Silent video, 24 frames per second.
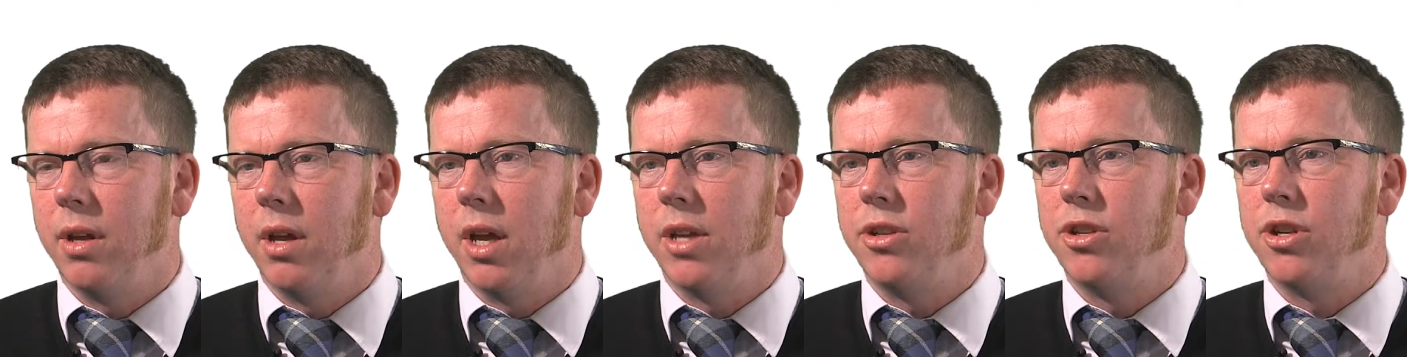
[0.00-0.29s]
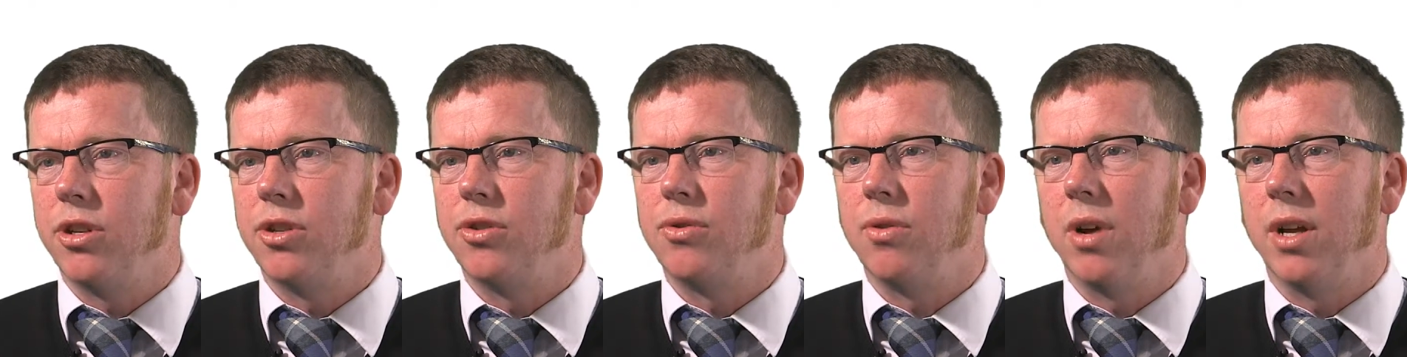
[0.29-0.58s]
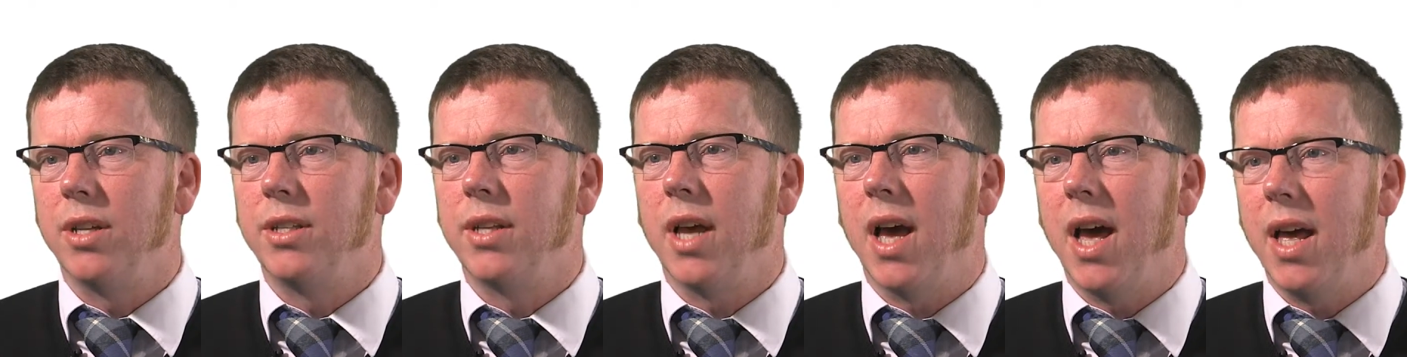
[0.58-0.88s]
and just
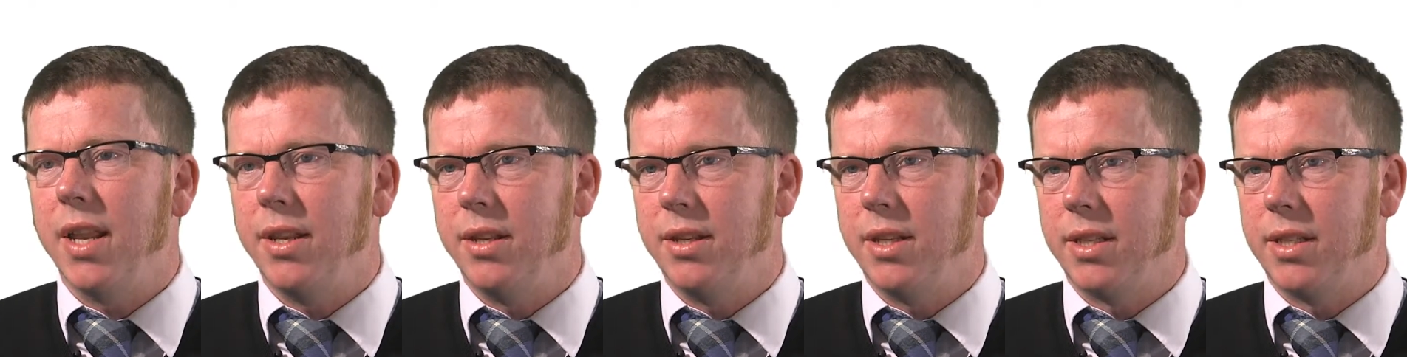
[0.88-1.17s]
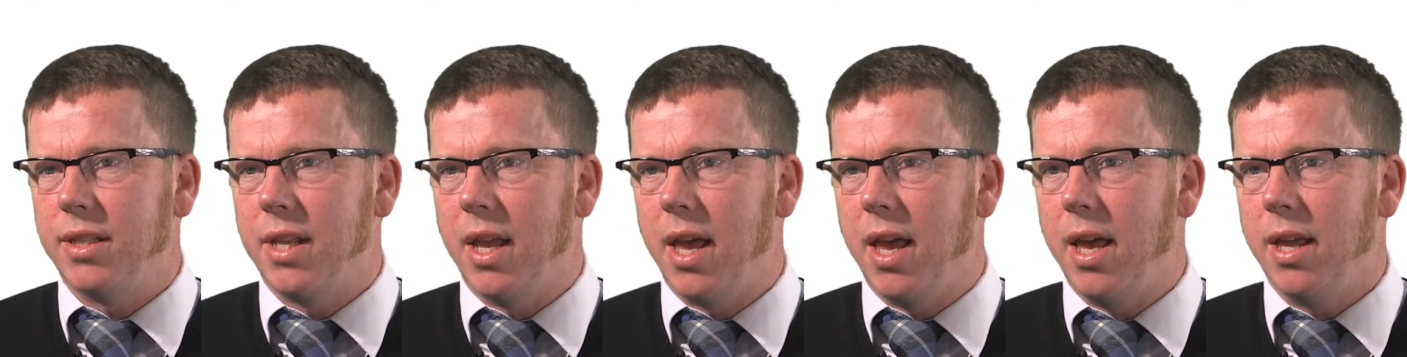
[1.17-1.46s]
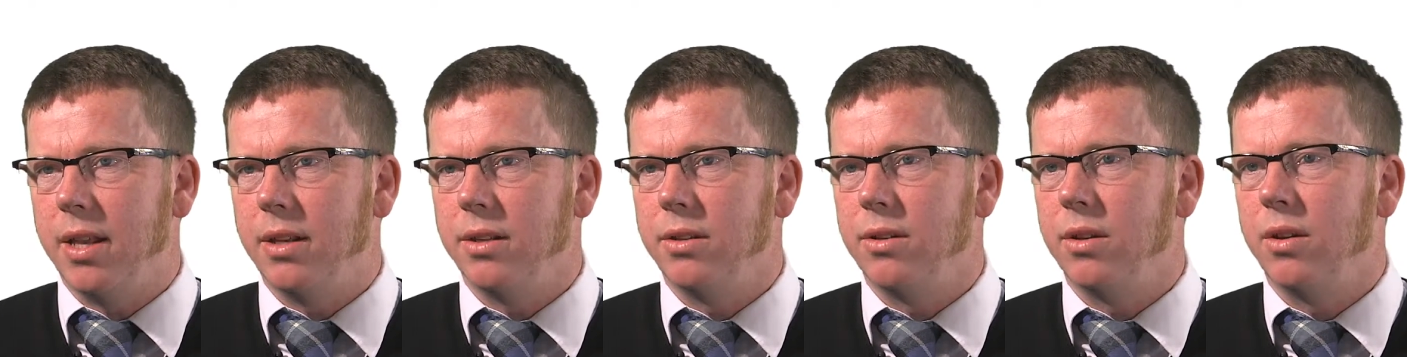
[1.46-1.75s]
trying to
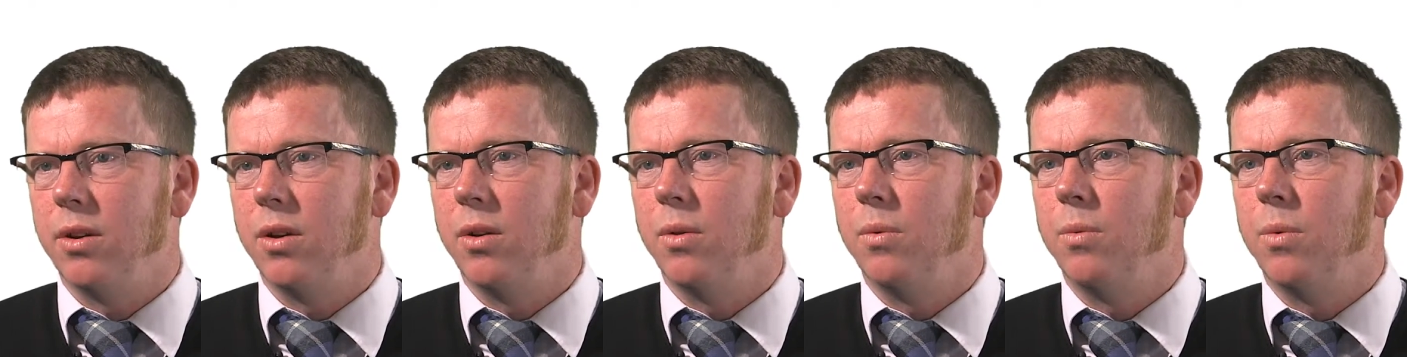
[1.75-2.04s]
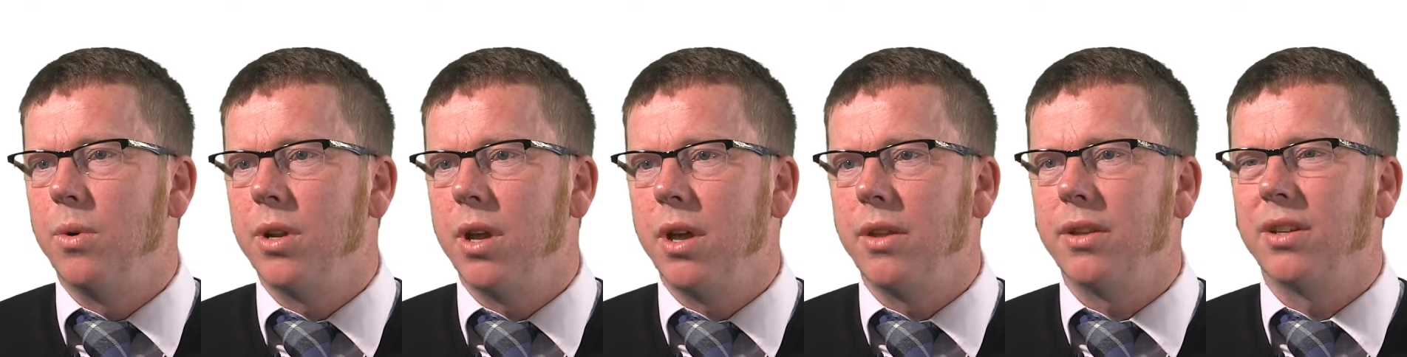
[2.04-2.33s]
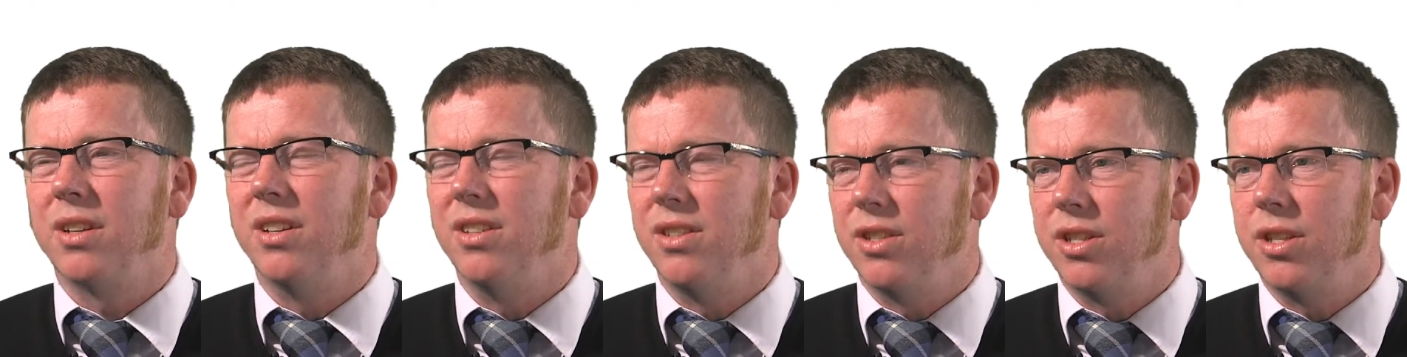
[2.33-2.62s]
understand what are the
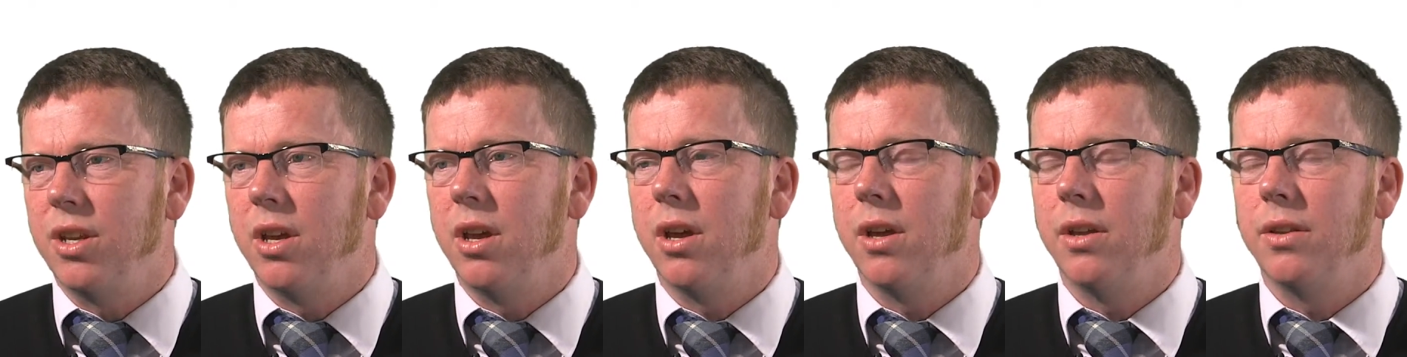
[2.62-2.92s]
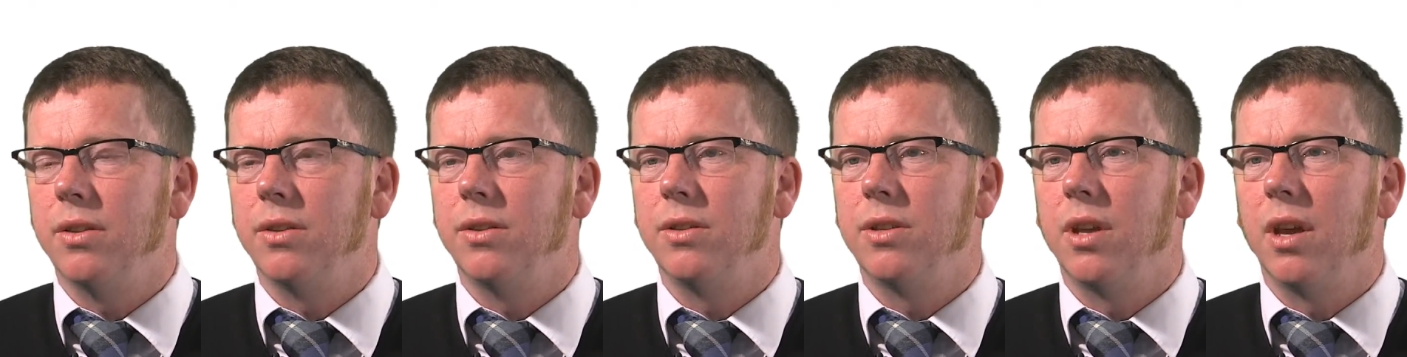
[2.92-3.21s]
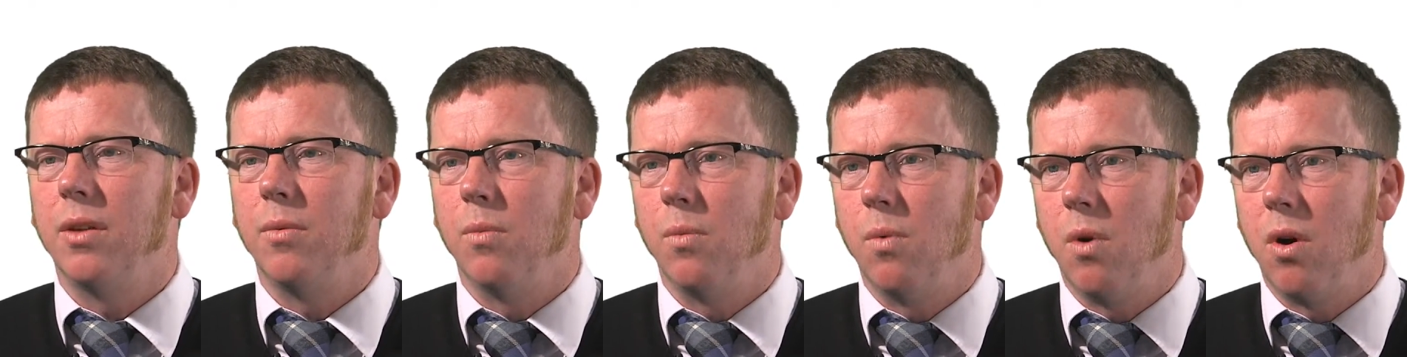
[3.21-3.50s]
concerns
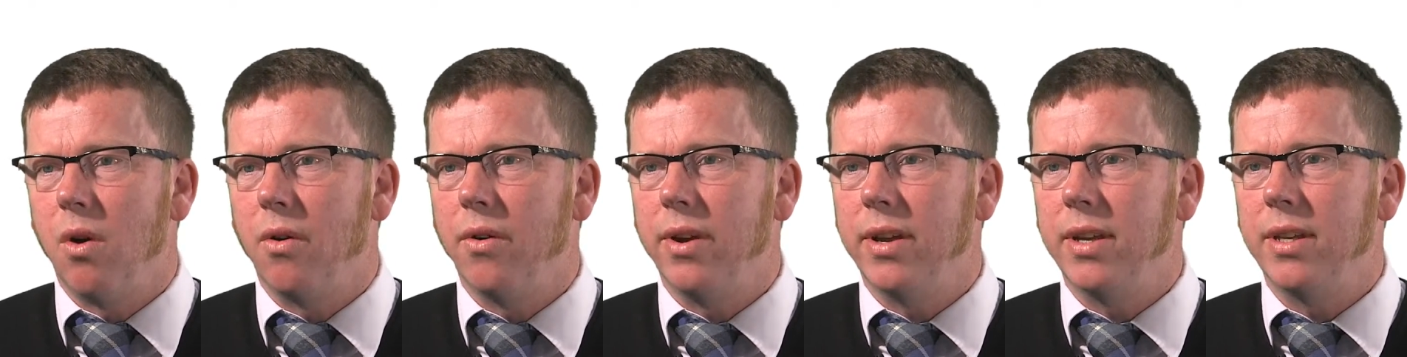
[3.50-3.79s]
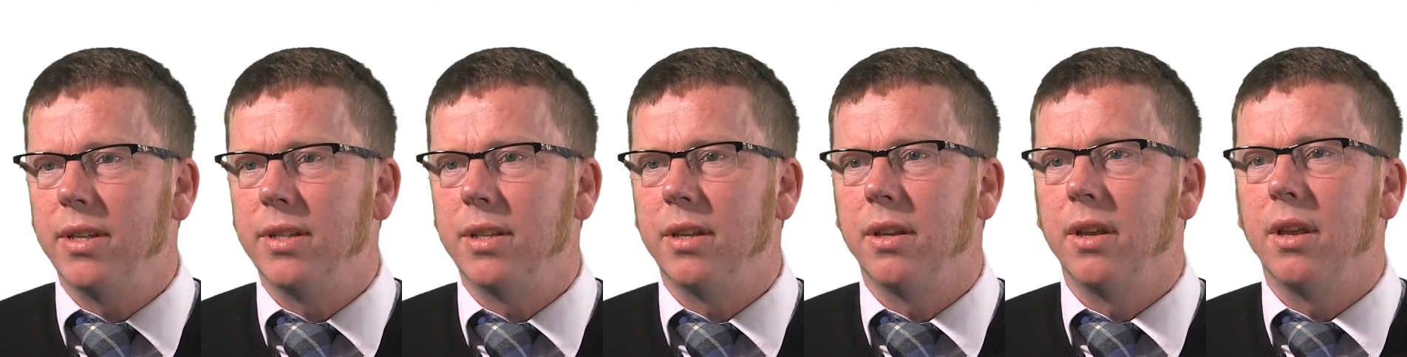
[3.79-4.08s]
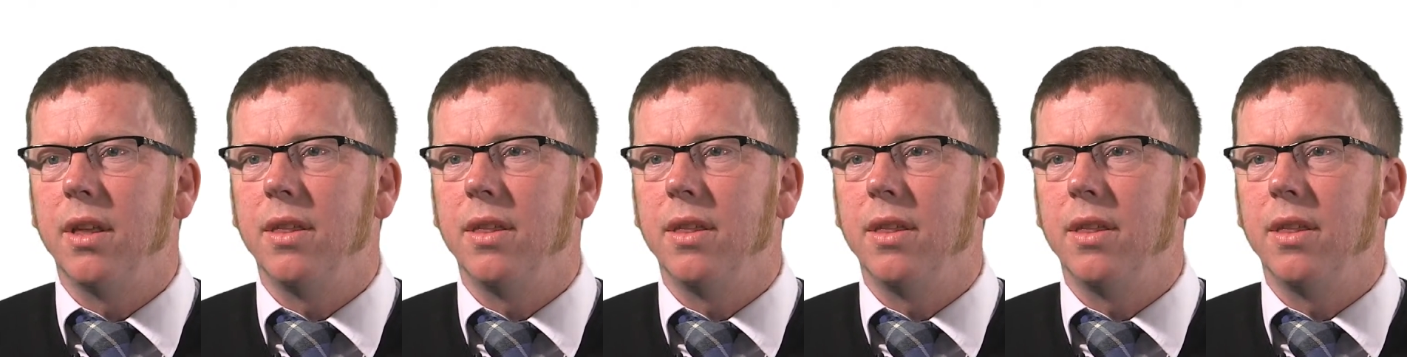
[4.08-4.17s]
and worries